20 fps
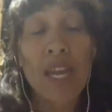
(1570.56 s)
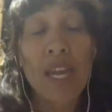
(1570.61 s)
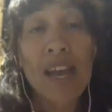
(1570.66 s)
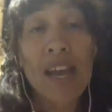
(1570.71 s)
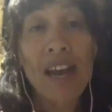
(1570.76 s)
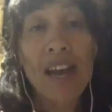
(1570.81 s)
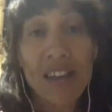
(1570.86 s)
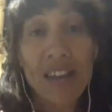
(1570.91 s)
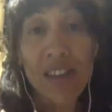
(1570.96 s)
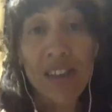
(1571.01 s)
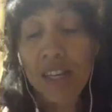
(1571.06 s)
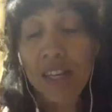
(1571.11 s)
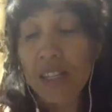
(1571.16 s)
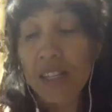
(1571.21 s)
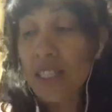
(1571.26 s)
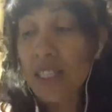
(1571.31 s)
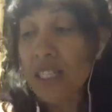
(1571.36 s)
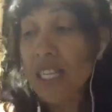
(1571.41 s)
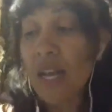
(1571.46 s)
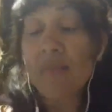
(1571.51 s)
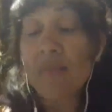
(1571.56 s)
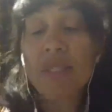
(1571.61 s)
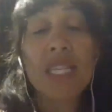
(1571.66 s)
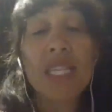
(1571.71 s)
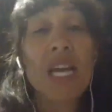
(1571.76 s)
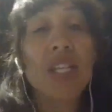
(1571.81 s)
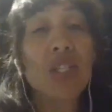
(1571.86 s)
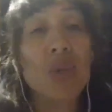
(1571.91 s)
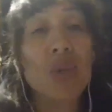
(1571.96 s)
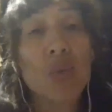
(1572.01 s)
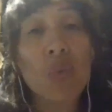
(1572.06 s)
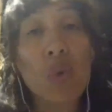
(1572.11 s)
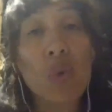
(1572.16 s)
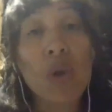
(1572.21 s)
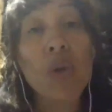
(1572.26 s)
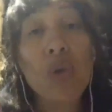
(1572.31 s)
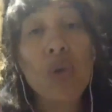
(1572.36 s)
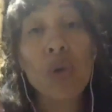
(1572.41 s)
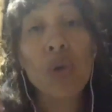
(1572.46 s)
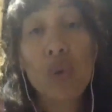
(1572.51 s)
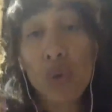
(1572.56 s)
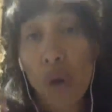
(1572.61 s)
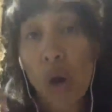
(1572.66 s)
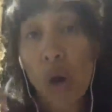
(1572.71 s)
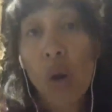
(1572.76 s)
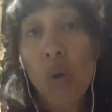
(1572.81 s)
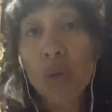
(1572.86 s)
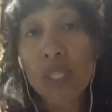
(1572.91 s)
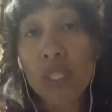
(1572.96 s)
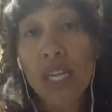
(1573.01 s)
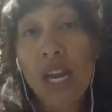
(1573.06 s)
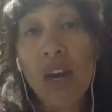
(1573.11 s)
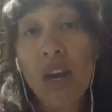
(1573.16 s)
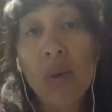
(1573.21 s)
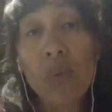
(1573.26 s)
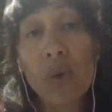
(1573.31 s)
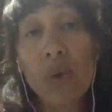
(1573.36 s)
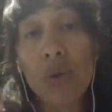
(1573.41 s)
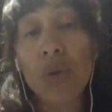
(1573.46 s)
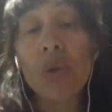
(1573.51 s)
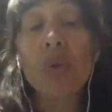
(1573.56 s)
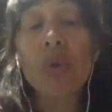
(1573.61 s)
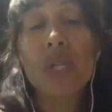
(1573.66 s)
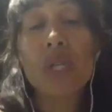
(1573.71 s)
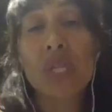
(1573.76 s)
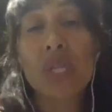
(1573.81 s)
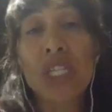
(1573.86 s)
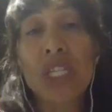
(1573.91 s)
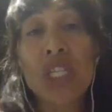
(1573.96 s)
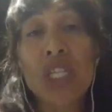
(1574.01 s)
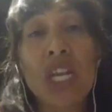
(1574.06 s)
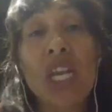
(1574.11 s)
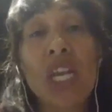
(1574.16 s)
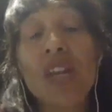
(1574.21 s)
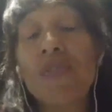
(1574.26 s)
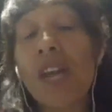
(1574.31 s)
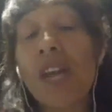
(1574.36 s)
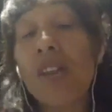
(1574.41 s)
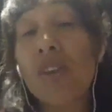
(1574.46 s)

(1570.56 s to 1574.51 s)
I think it just comes down to what your goals are and what you want to achieve,